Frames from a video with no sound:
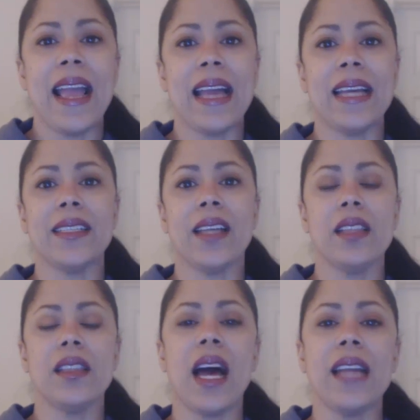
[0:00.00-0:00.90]
And
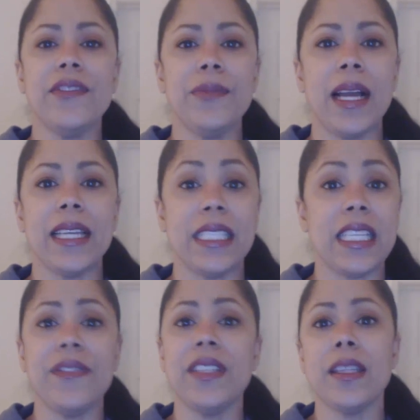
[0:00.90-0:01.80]
a lot of my, and
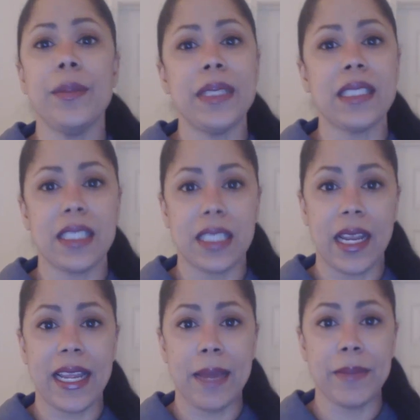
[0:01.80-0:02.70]
even in the business
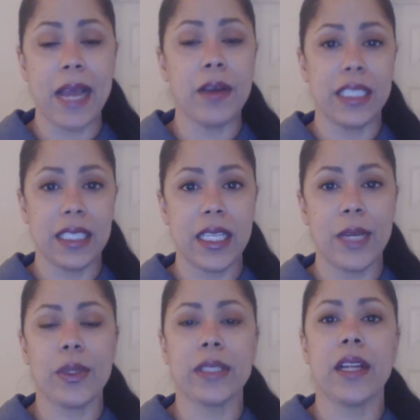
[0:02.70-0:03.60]
that I am now, it is a
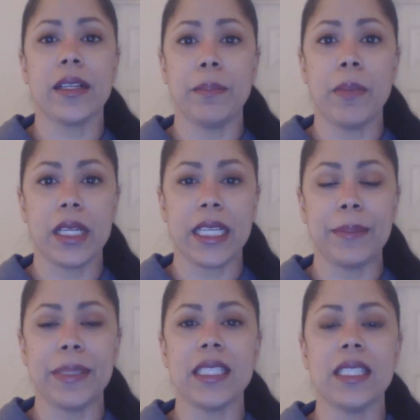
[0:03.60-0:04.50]
network
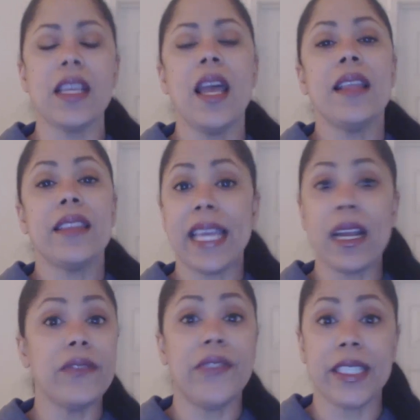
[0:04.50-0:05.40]
marketing business, they
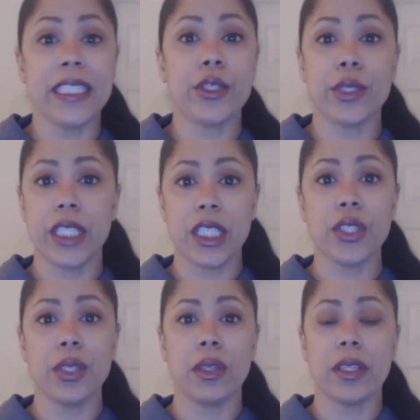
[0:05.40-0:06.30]
are very
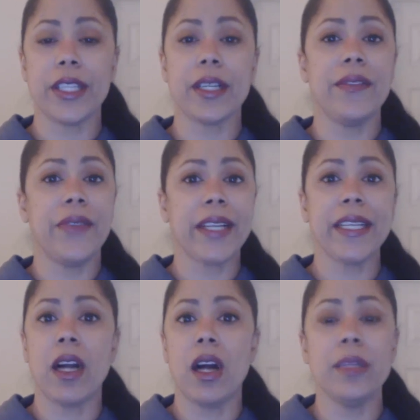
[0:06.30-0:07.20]
traditional. They are
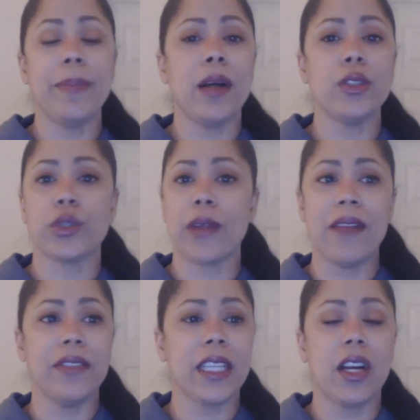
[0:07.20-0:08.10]
very all about
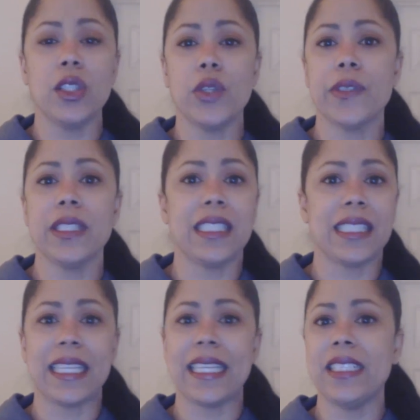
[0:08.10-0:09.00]
traveling all over the
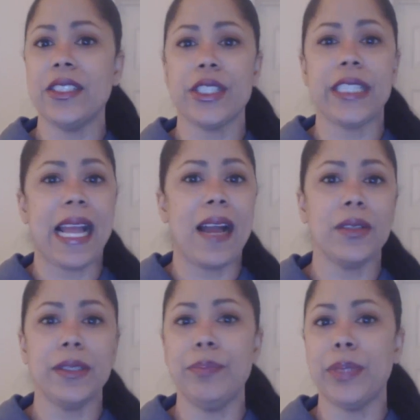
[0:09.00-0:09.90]
city in your
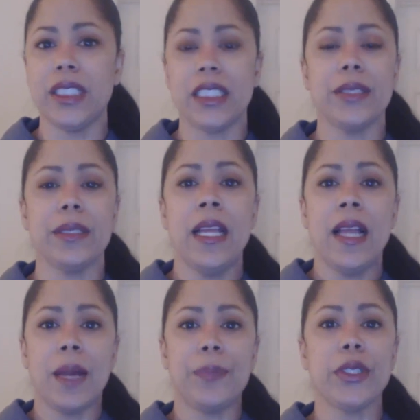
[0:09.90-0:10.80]
town and building your,
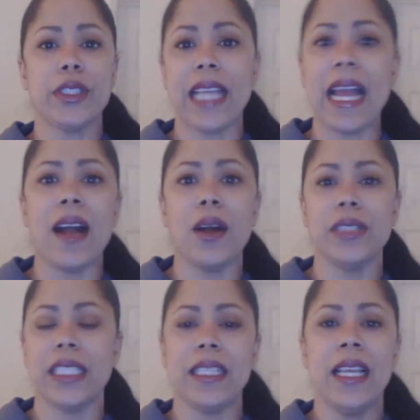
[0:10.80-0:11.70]
up your
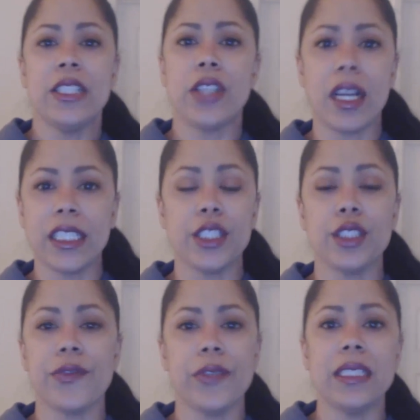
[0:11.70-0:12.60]
town and talking to
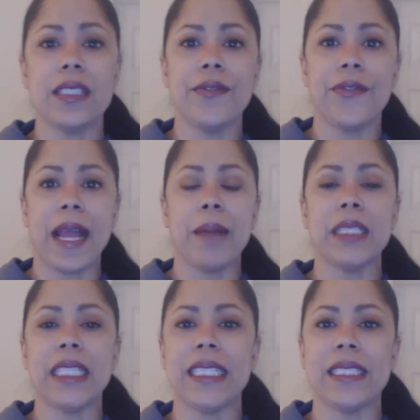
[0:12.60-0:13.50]
your friends and
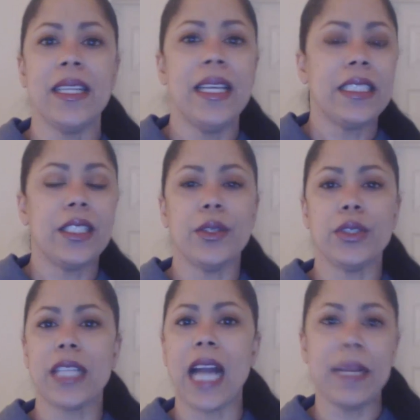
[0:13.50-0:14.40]
family, and you know,
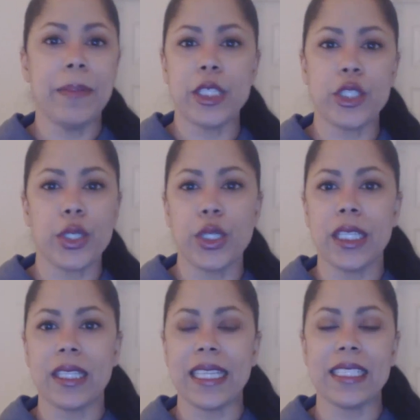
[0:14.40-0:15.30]
you got to make sure
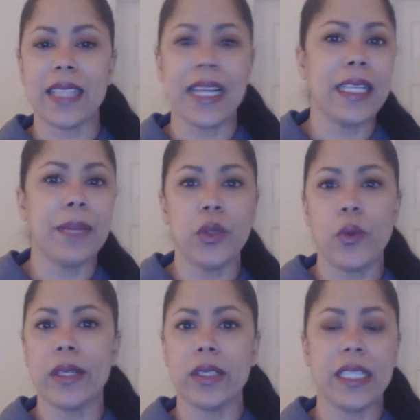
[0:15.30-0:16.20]
that they sign up, no
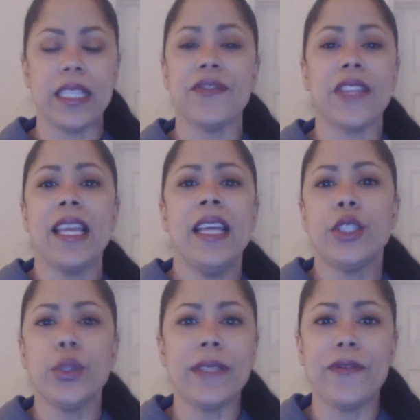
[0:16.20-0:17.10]
wonder, and if they
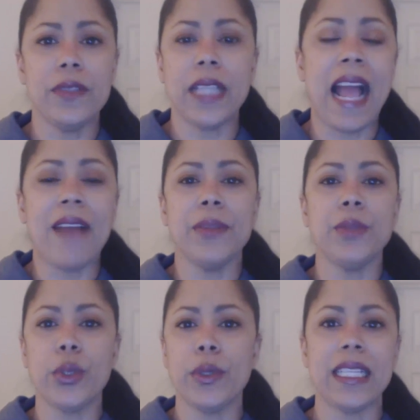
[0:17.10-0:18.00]
do it, have
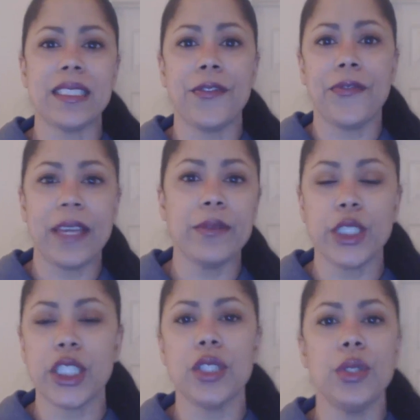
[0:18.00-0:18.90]
them do it as a favor
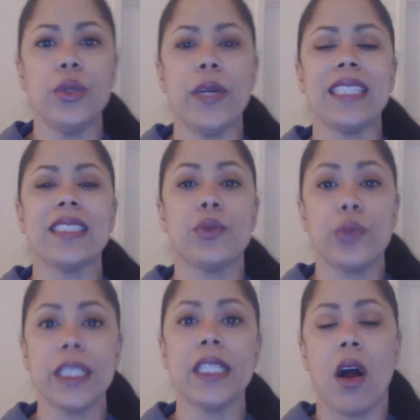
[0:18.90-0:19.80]
to you, and it's
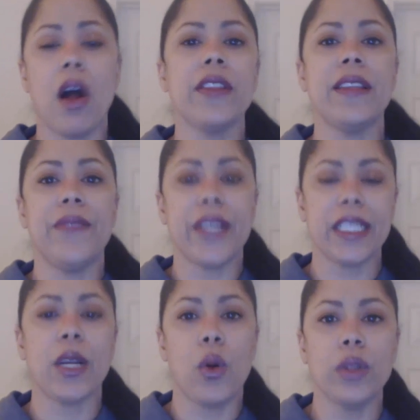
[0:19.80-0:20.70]
really all the
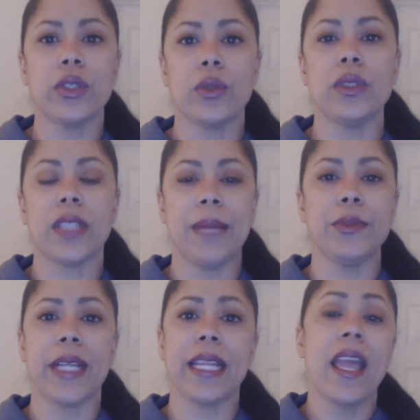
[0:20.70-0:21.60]
very old school
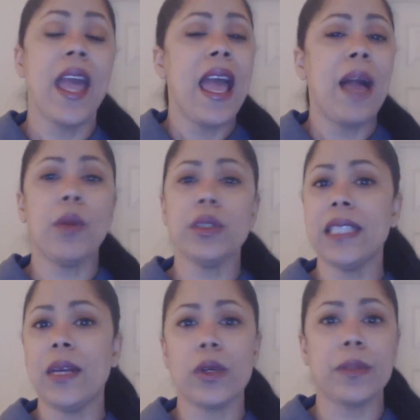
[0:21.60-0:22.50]
type training. And most
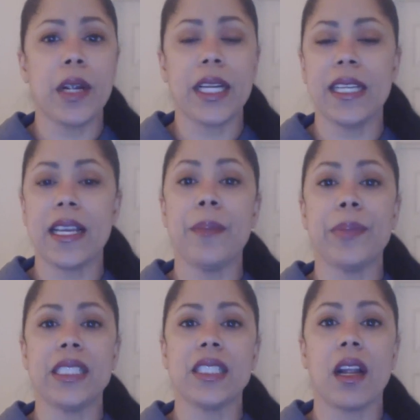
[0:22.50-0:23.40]
network marketing
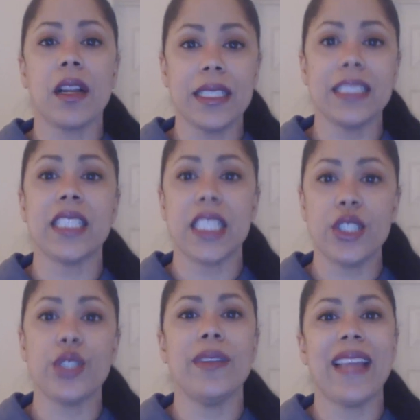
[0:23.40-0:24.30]
companies are going to
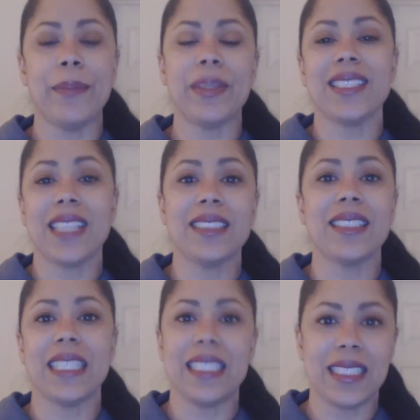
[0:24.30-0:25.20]
teach you that because that's
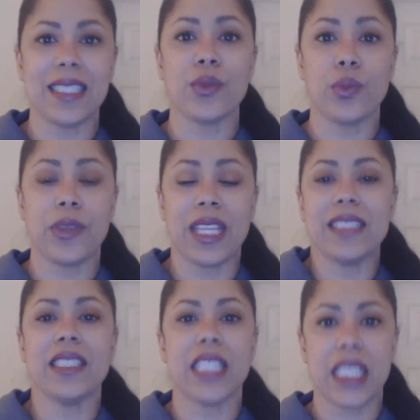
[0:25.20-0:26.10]
the easiest
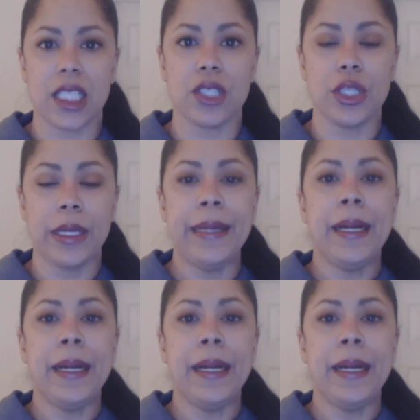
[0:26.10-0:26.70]
thing to teach.